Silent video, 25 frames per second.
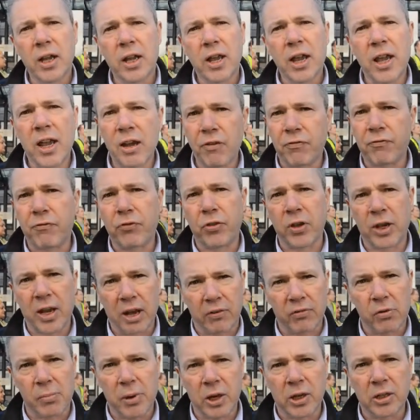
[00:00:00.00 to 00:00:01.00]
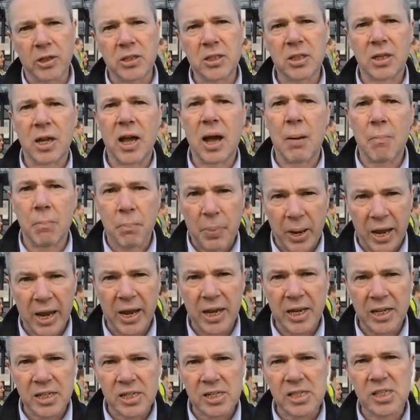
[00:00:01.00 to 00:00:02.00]
if the government and
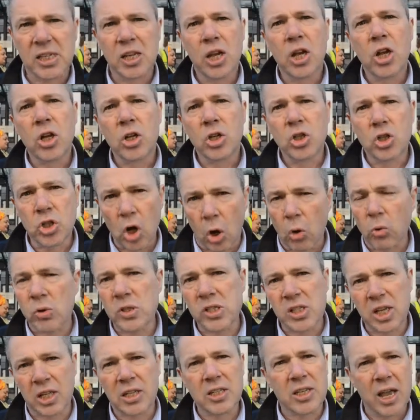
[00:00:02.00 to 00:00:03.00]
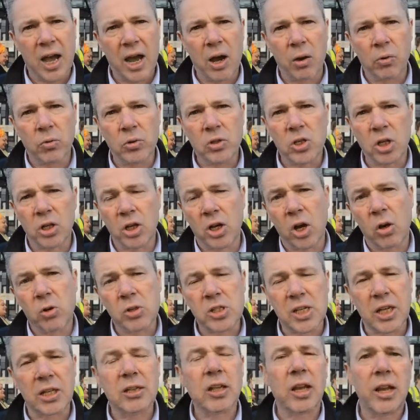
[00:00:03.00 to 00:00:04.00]
BEIS don't sit down to
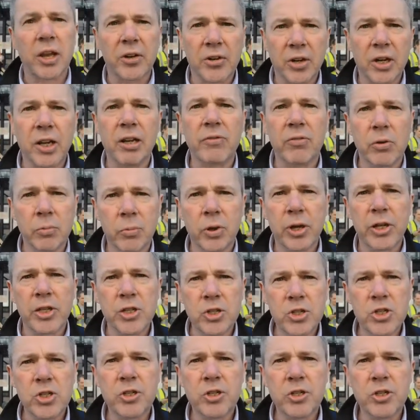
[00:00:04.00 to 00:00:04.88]
negotiate the London living wage.